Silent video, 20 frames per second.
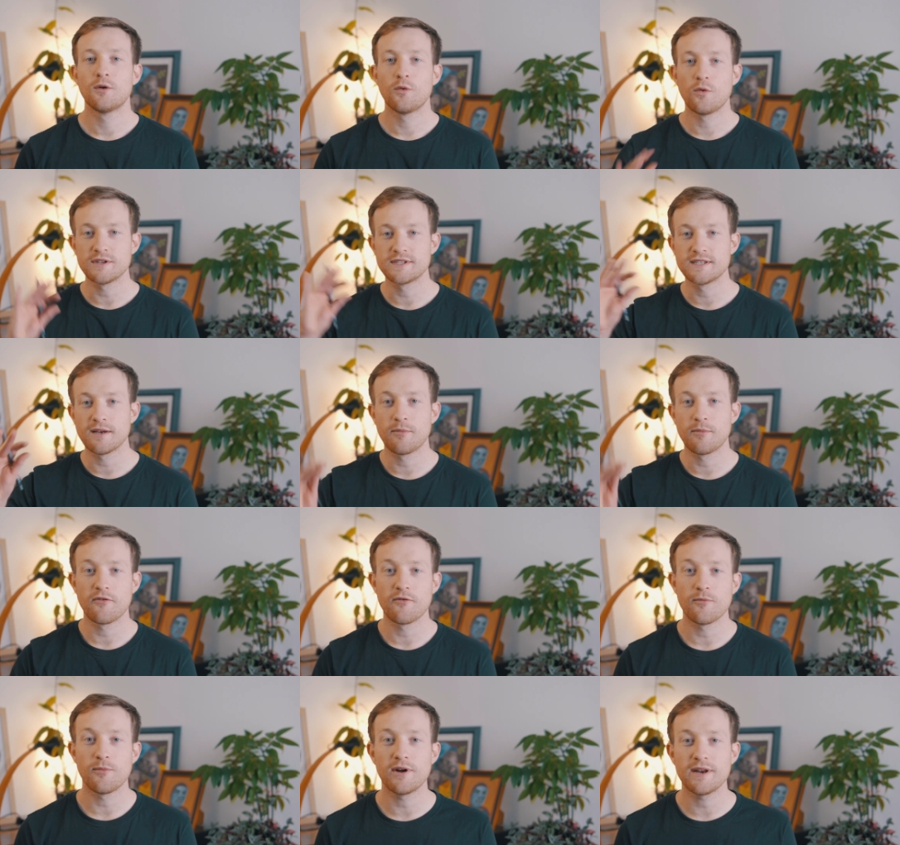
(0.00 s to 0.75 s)
What's up
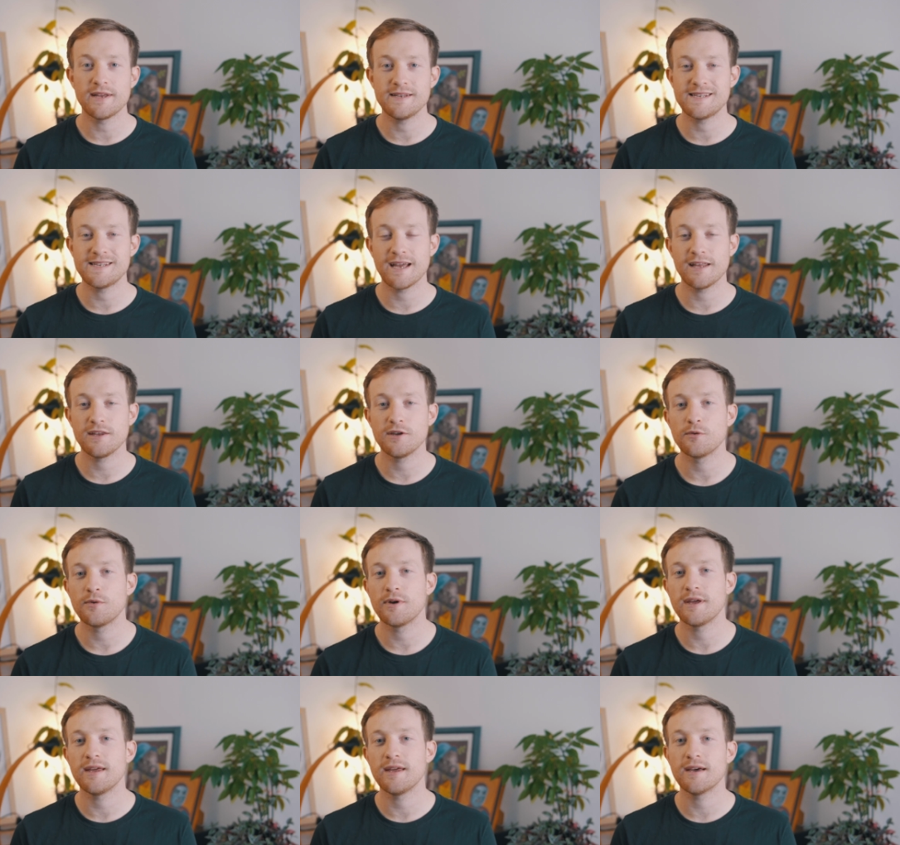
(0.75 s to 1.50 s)
everybody,
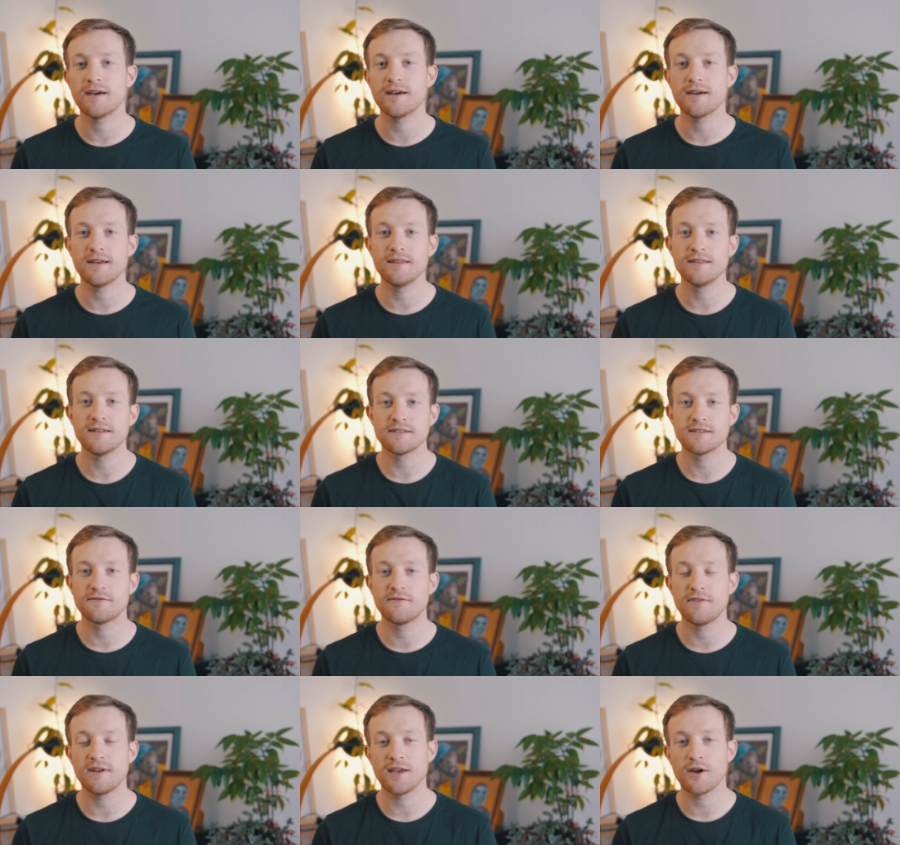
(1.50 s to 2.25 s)
Daniel here. In this
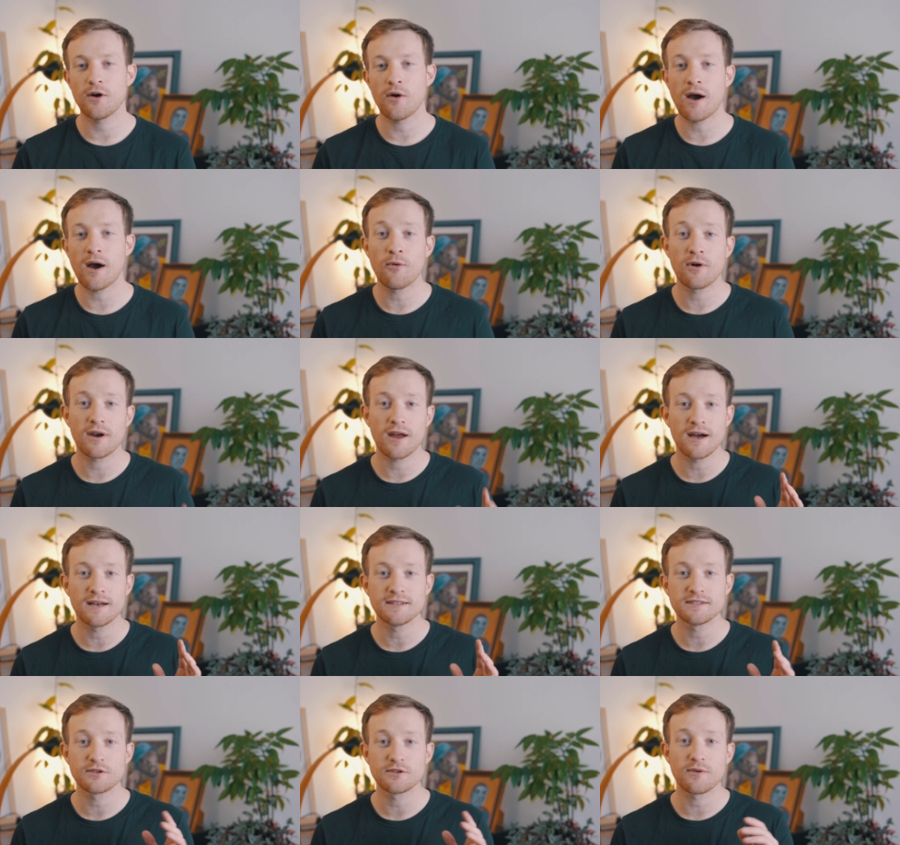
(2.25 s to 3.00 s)
video I want to
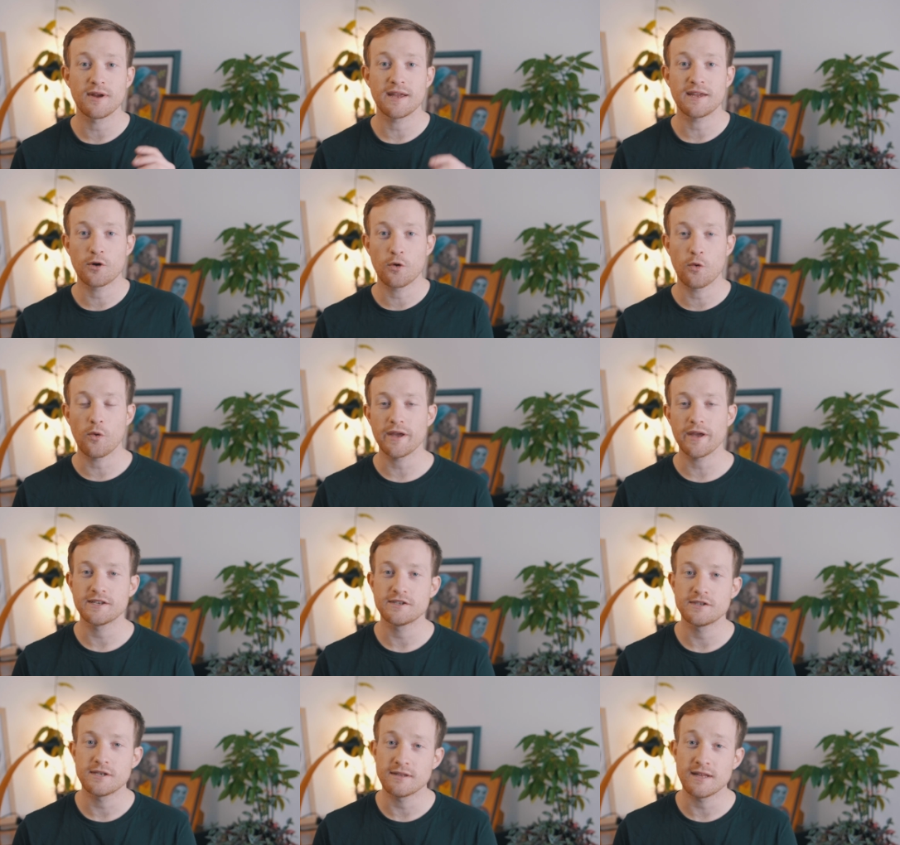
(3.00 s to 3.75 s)
answer a
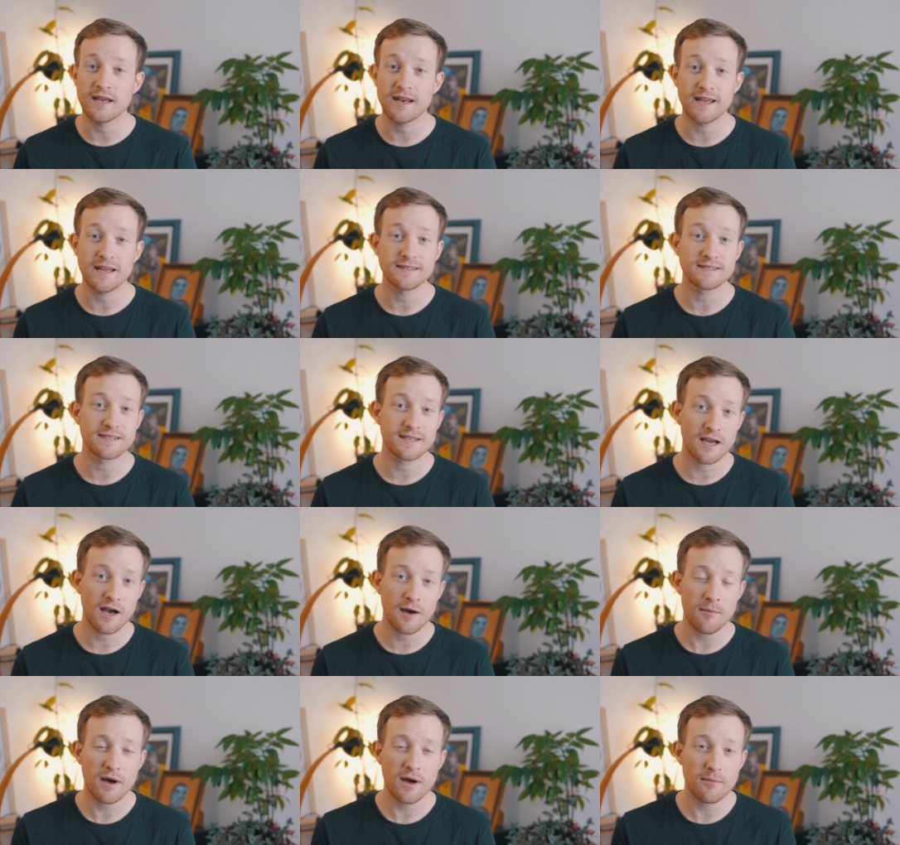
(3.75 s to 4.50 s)
question that has
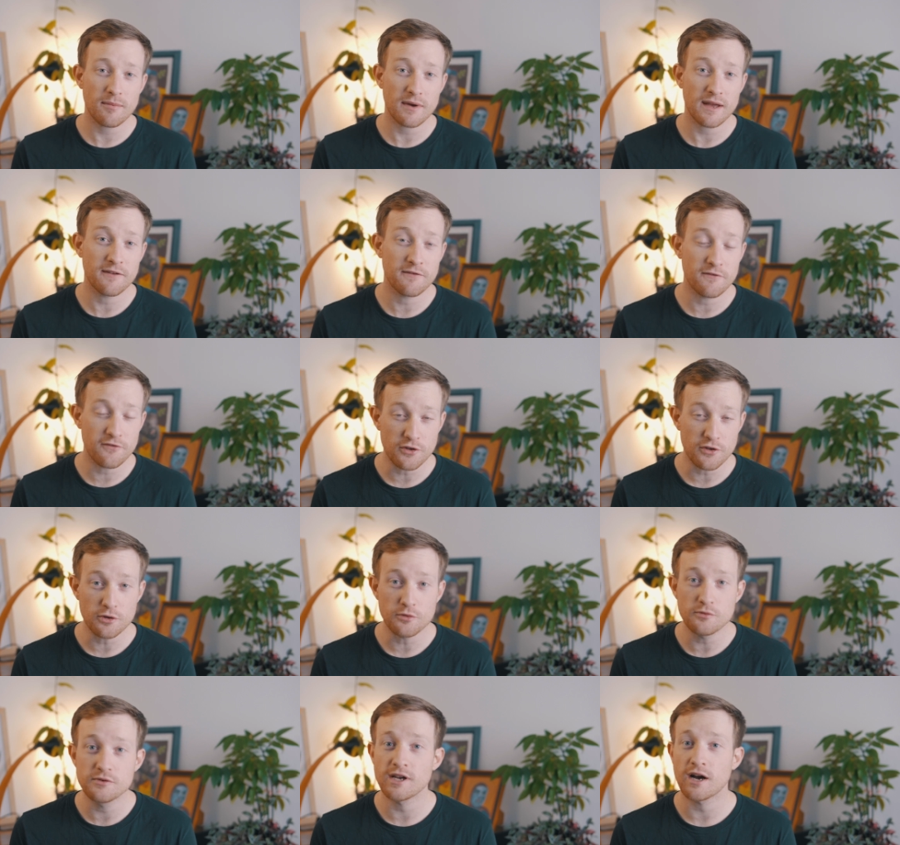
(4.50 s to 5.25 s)
come up a
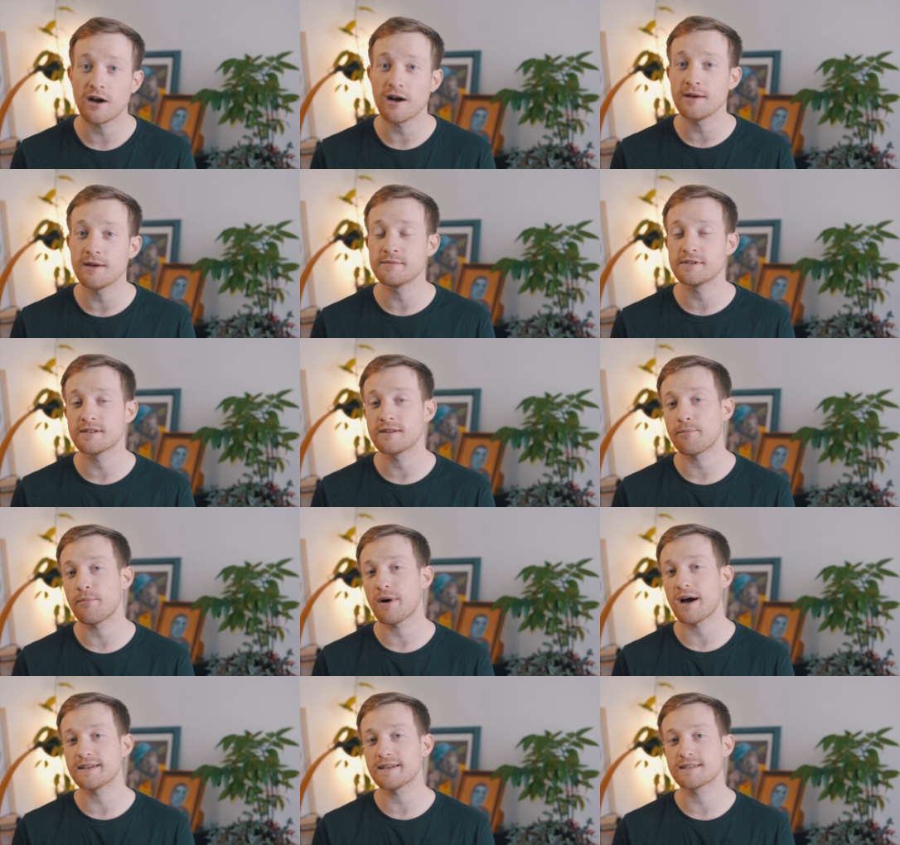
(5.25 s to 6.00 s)
few times in the
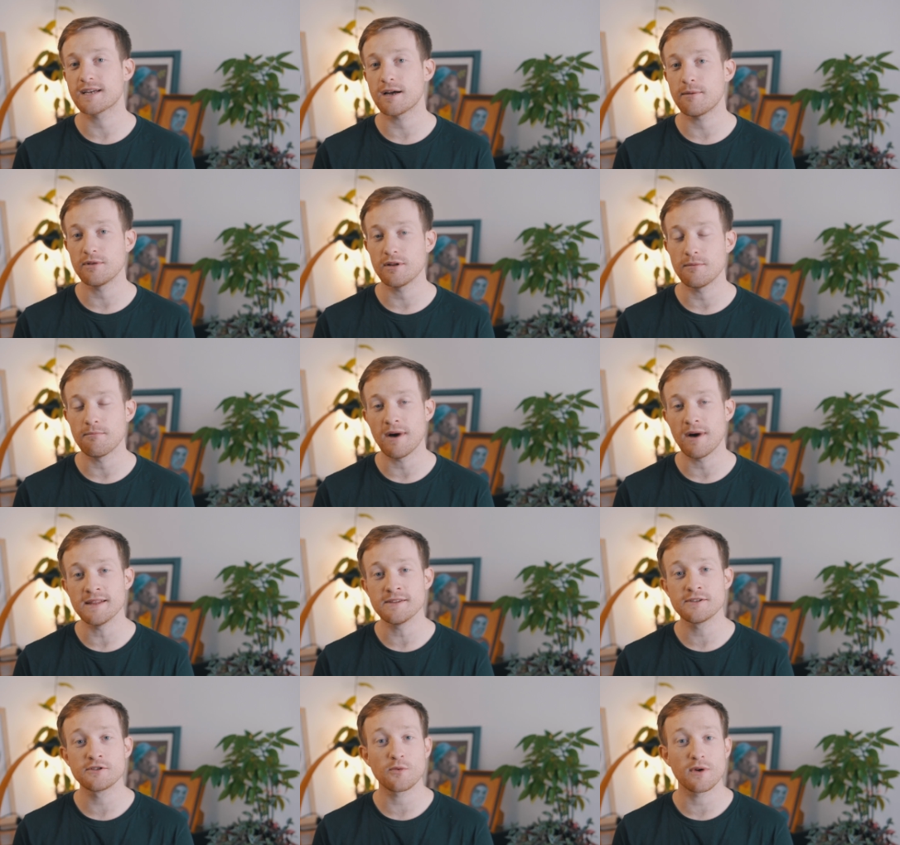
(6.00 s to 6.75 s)
past couple of
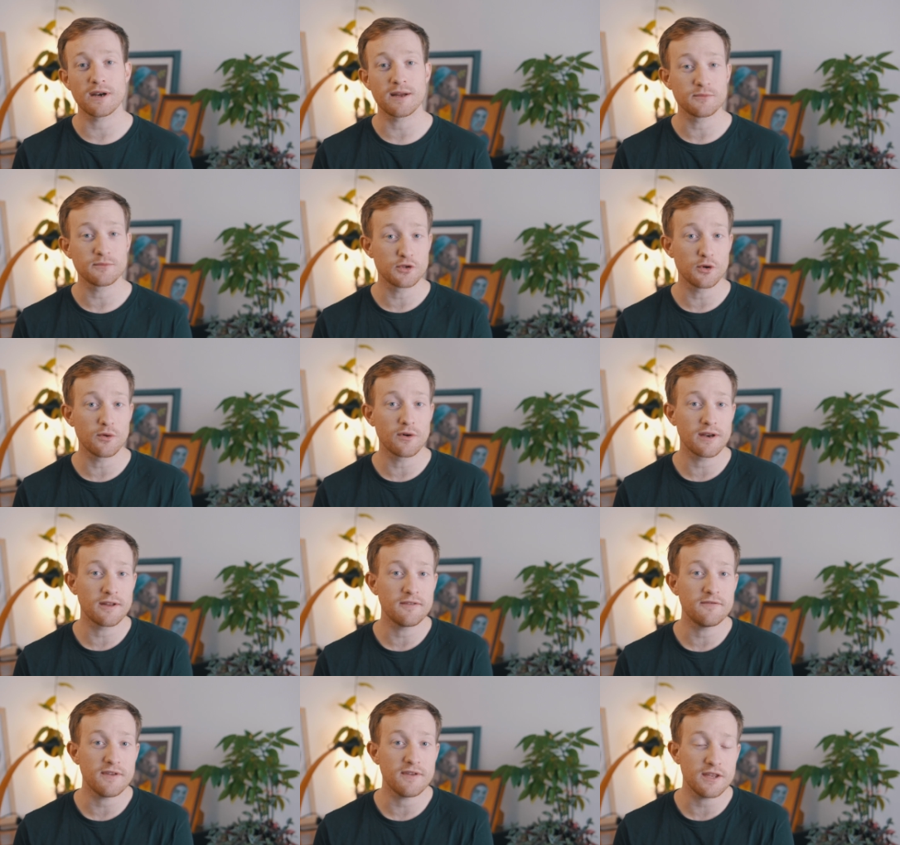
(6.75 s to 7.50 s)
months when I'm
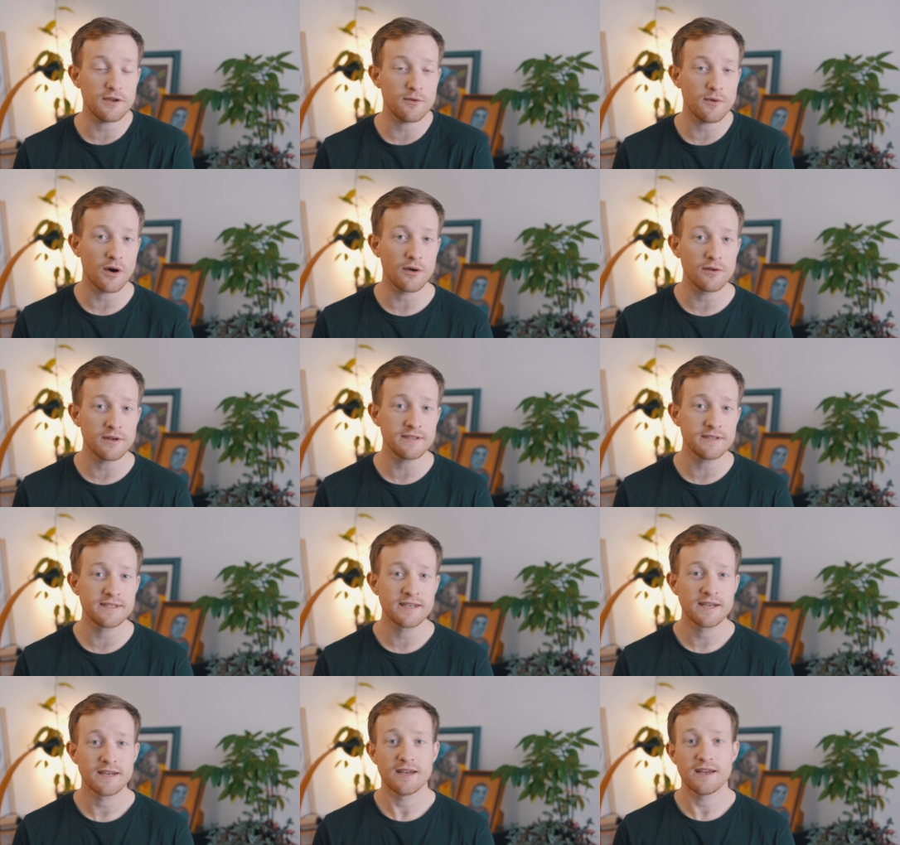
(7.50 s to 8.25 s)
talking to venue owners